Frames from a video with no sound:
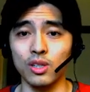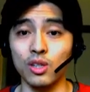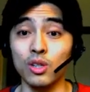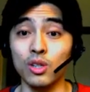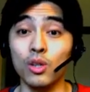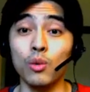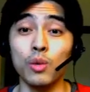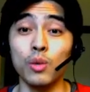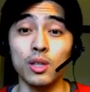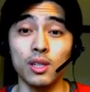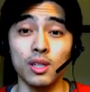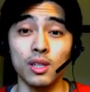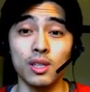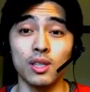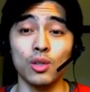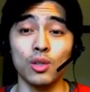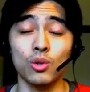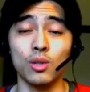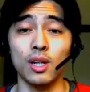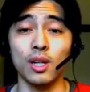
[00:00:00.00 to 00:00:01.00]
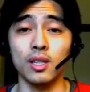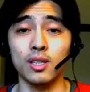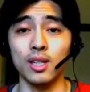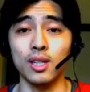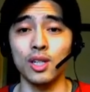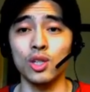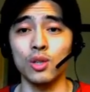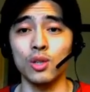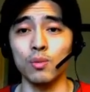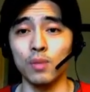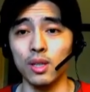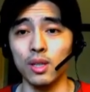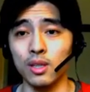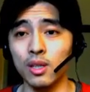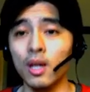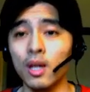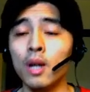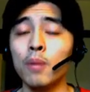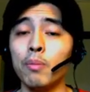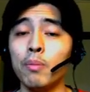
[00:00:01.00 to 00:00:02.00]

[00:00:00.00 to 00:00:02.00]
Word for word: and you know what decentralization means.